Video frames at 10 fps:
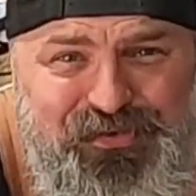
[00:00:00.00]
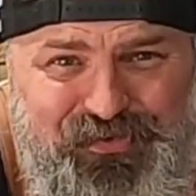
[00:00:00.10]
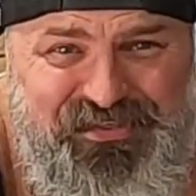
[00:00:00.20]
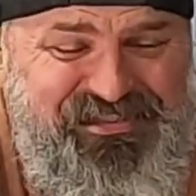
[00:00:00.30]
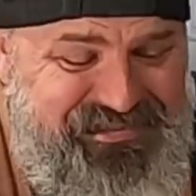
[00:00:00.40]

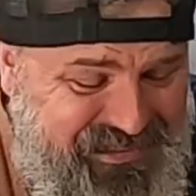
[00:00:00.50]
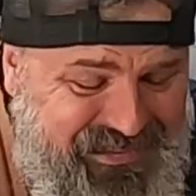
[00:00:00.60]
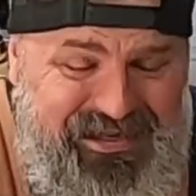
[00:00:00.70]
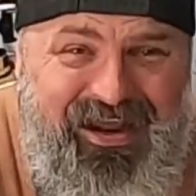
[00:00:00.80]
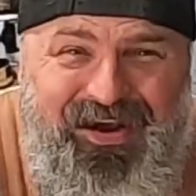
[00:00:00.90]
you
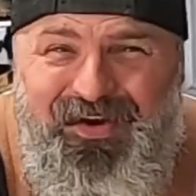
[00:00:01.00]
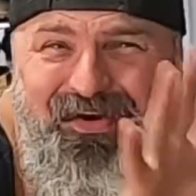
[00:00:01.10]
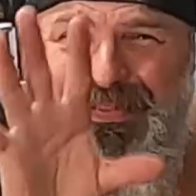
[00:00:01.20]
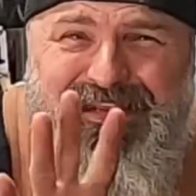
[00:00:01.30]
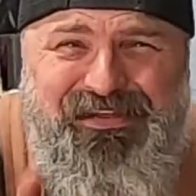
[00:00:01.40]
see
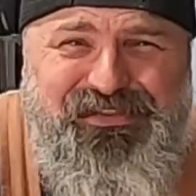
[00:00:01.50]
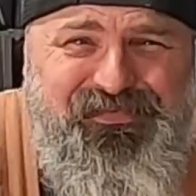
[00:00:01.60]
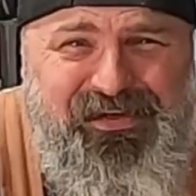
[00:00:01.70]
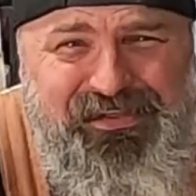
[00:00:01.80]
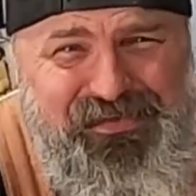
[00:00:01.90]
on
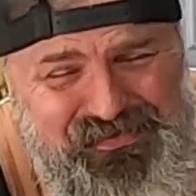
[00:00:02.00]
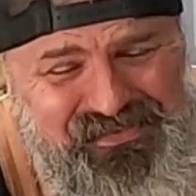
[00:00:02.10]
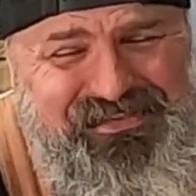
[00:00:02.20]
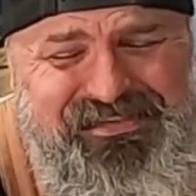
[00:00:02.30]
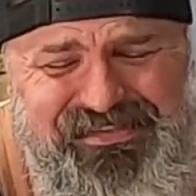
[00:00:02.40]
these
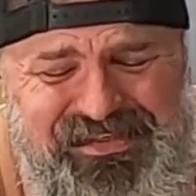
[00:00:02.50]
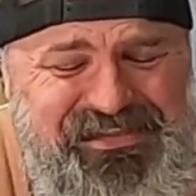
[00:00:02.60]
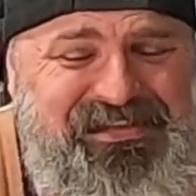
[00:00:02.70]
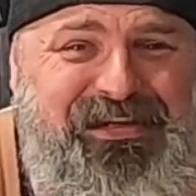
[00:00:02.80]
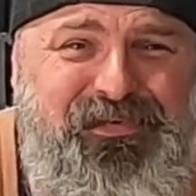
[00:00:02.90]
videos
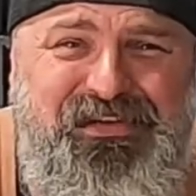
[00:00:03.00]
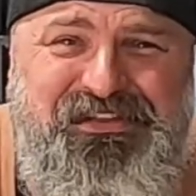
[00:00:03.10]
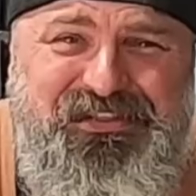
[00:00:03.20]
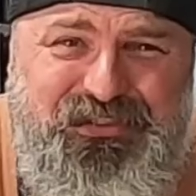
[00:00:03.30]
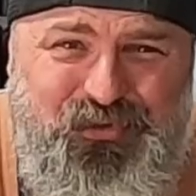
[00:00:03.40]
doesn't
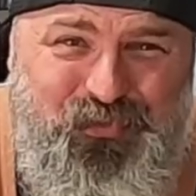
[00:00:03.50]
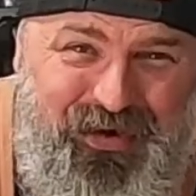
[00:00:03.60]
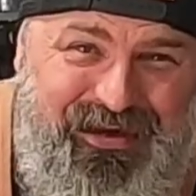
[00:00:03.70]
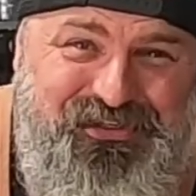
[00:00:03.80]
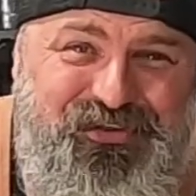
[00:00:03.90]
even
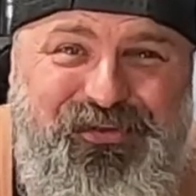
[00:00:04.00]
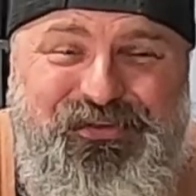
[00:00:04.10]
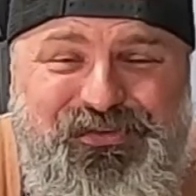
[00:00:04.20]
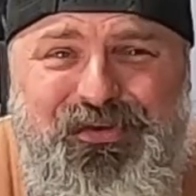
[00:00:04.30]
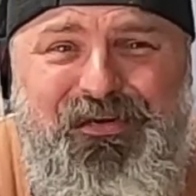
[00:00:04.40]
scratch
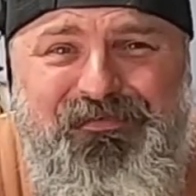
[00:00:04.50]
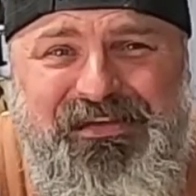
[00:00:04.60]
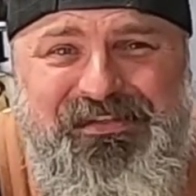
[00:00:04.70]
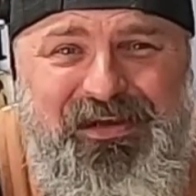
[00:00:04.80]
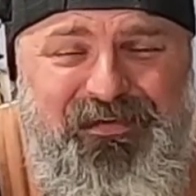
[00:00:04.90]
the
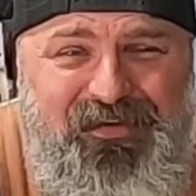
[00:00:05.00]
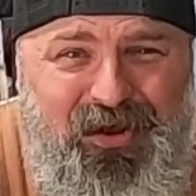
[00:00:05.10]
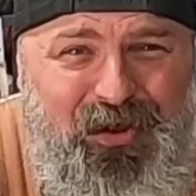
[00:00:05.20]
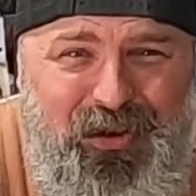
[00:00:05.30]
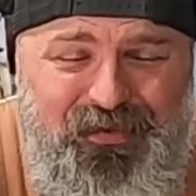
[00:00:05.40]
surface of
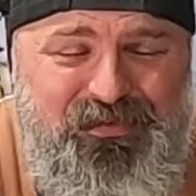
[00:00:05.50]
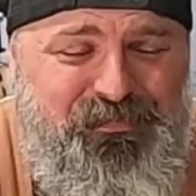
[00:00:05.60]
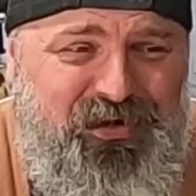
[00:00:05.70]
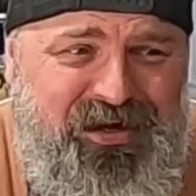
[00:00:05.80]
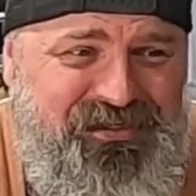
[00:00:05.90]
all of
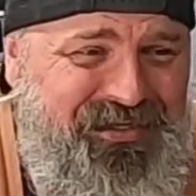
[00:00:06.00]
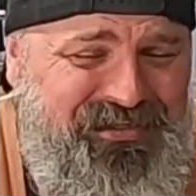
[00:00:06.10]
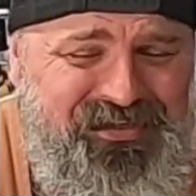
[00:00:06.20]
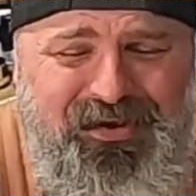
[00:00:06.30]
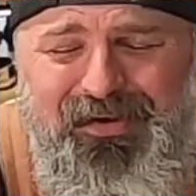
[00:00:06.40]
the
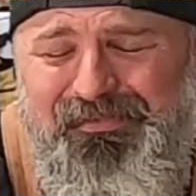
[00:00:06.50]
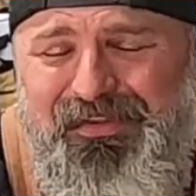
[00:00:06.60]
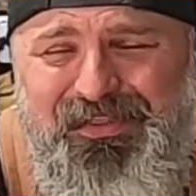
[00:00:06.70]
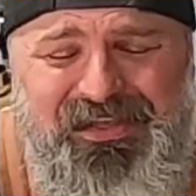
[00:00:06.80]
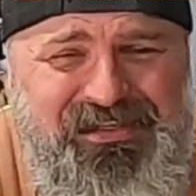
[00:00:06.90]
projects, all
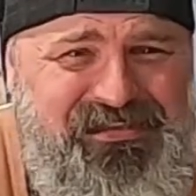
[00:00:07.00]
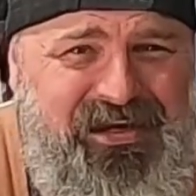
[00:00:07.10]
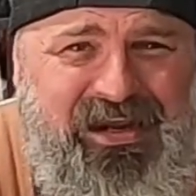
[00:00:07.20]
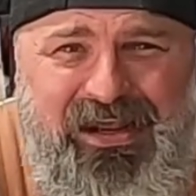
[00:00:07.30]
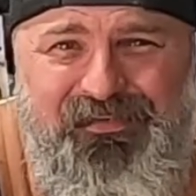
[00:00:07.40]
of the things
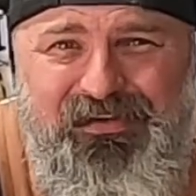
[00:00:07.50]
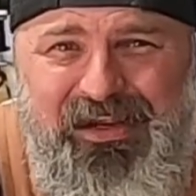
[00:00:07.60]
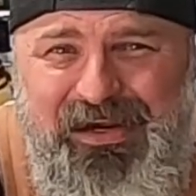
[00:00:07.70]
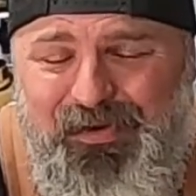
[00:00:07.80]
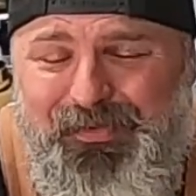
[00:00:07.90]
that I have
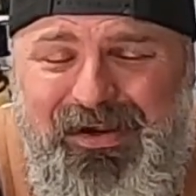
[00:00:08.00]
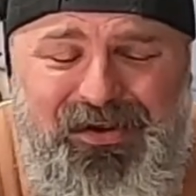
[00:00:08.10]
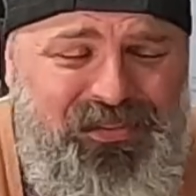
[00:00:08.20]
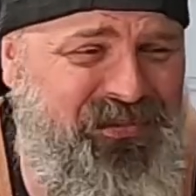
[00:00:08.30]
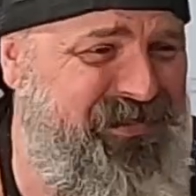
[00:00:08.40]
laying
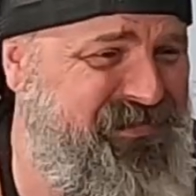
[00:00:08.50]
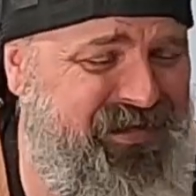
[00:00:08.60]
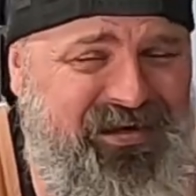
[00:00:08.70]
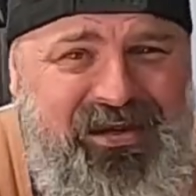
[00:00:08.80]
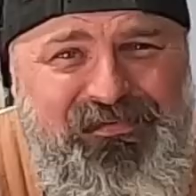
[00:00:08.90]
around, things
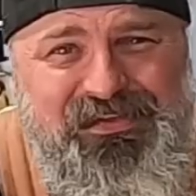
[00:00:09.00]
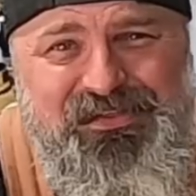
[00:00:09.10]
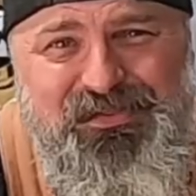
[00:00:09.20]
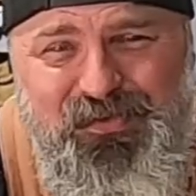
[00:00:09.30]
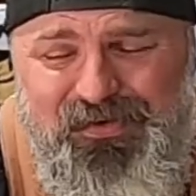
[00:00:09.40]
that I have
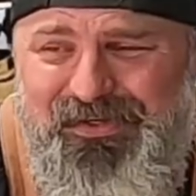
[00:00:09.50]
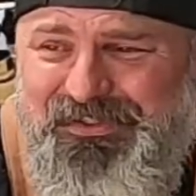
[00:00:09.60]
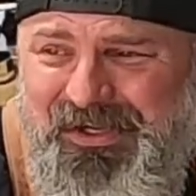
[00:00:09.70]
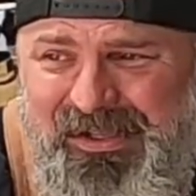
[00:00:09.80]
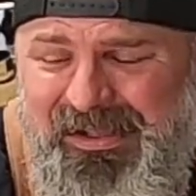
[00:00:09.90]
in
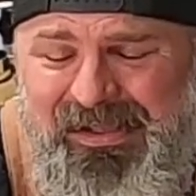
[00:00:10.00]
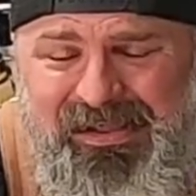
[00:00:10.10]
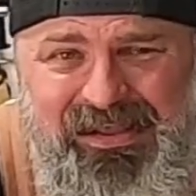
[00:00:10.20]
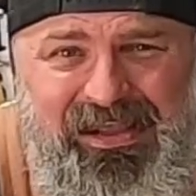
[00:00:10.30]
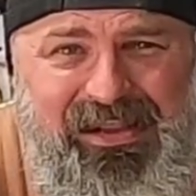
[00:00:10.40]
storage,
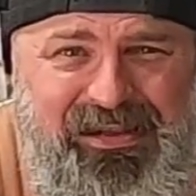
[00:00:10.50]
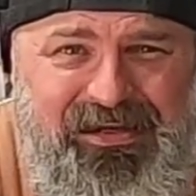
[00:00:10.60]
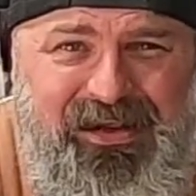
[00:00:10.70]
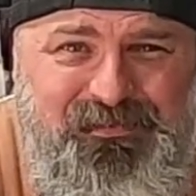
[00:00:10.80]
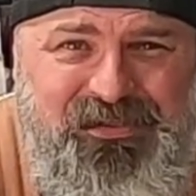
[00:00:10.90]

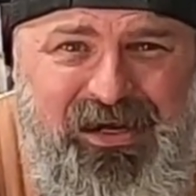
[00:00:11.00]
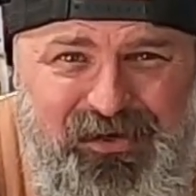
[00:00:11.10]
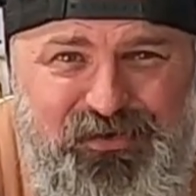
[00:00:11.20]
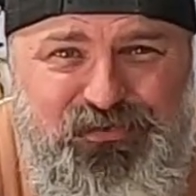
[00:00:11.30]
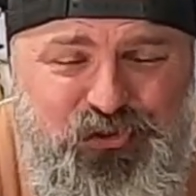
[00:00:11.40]
and I'm
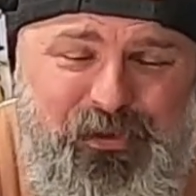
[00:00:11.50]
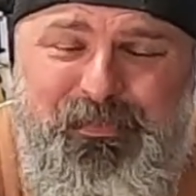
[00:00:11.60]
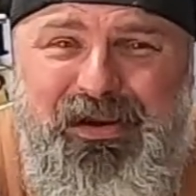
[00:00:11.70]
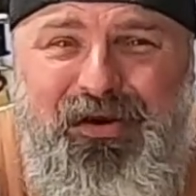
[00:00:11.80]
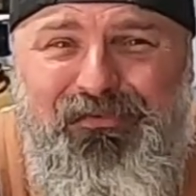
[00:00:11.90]
tired of
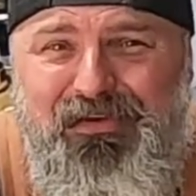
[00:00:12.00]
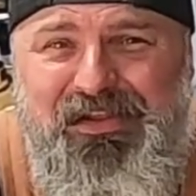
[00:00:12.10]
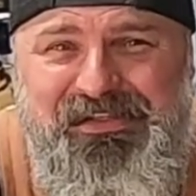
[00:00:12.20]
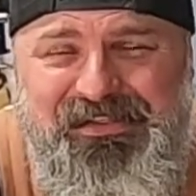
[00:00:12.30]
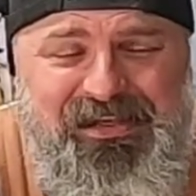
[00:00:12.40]
tripping over
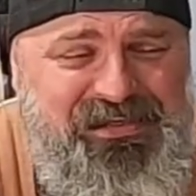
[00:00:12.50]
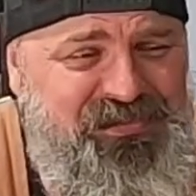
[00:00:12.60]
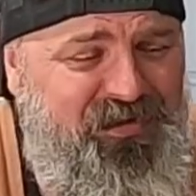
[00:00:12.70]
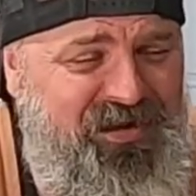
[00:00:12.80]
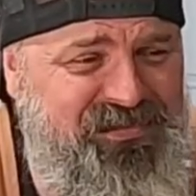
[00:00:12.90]
these
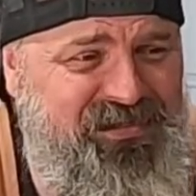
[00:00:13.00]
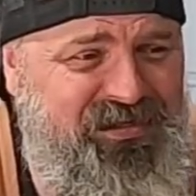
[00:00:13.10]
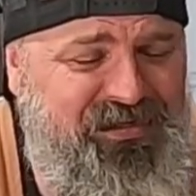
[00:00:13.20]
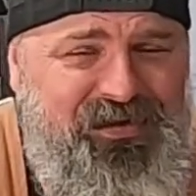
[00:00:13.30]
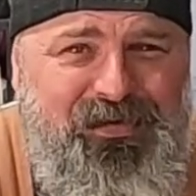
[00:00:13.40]
things. So I
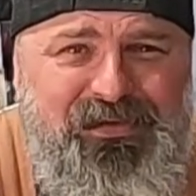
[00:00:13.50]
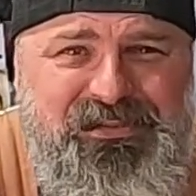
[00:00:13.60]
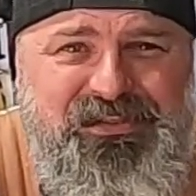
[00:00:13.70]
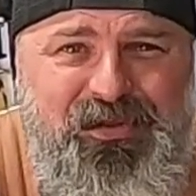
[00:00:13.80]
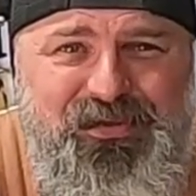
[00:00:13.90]
said, you know,
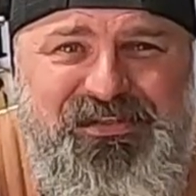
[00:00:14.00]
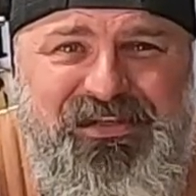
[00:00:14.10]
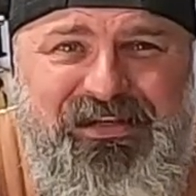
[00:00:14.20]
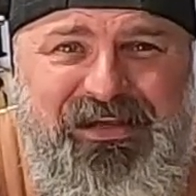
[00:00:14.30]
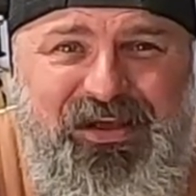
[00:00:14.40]
let's throw
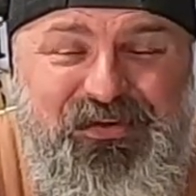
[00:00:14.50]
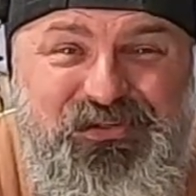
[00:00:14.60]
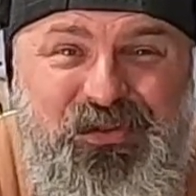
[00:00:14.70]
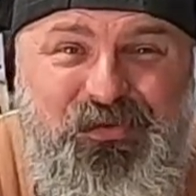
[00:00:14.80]
this thing together